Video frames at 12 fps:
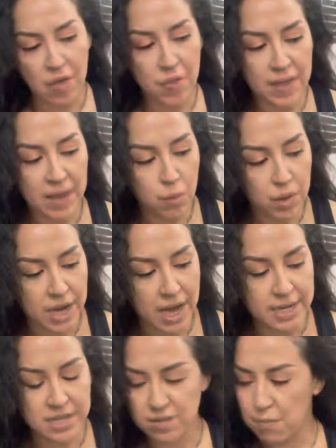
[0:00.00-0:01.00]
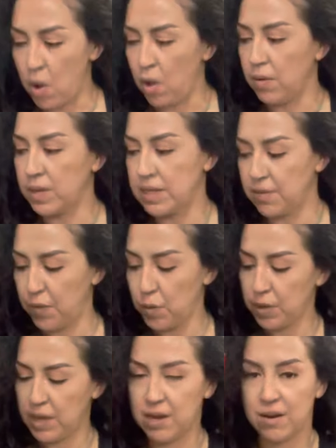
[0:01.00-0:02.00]
think I would have gotten a small, because if you
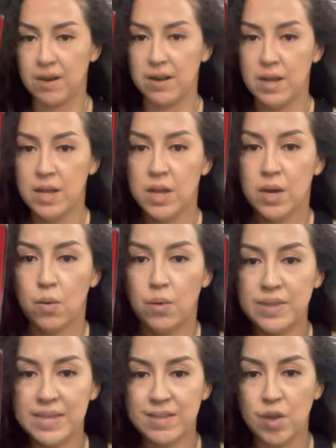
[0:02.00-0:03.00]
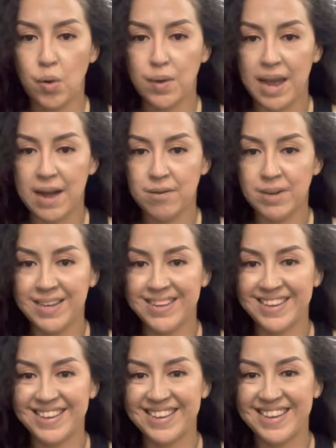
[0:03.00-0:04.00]
look here, when these go down,
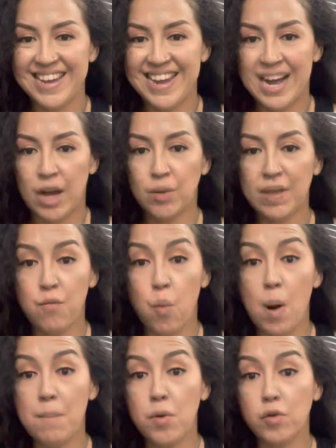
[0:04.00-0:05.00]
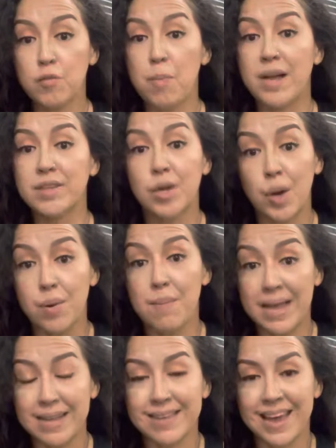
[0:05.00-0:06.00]
I only have one more spot to go to
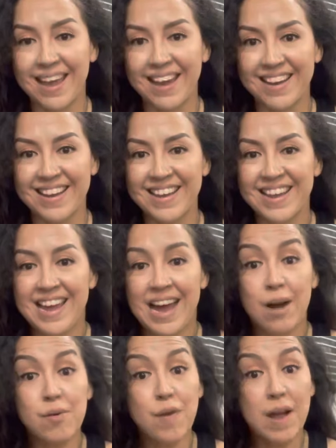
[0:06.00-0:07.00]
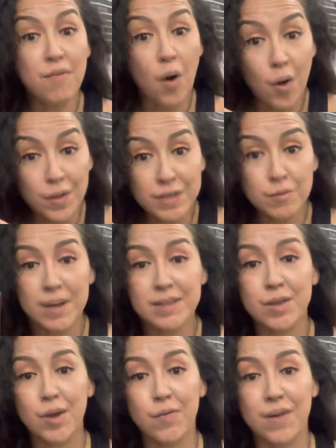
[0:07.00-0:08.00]
make it tight. However, I have all these spots
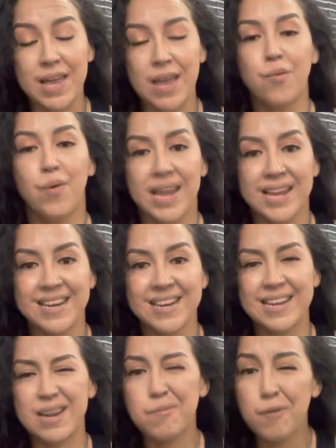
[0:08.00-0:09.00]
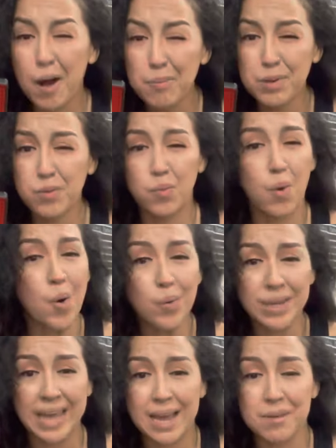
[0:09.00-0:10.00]
to go if I gain weight, and I probably
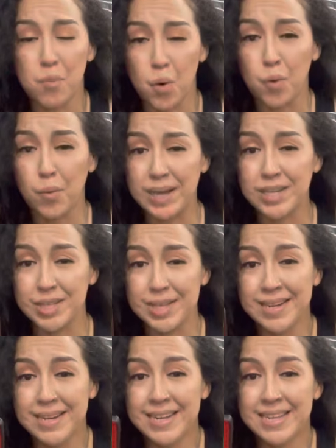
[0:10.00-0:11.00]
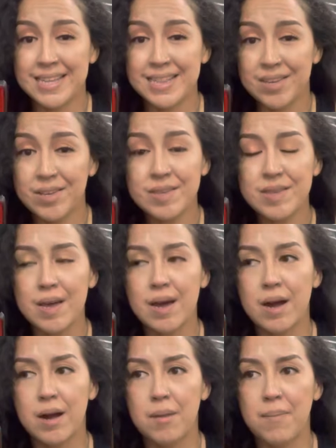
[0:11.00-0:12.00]
won't gain more weight than this.
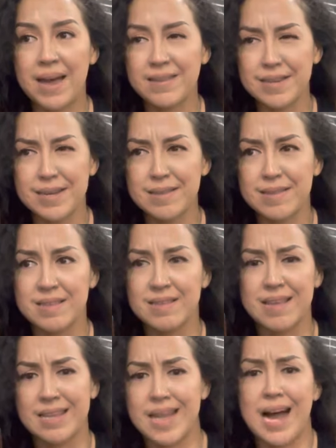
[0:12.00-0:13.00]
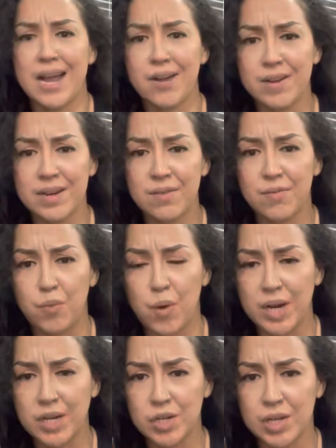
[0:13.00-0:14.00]
As it is, this is on the higher end of where
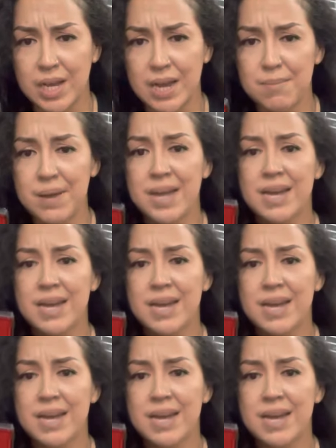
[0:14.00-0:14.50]
I usually am.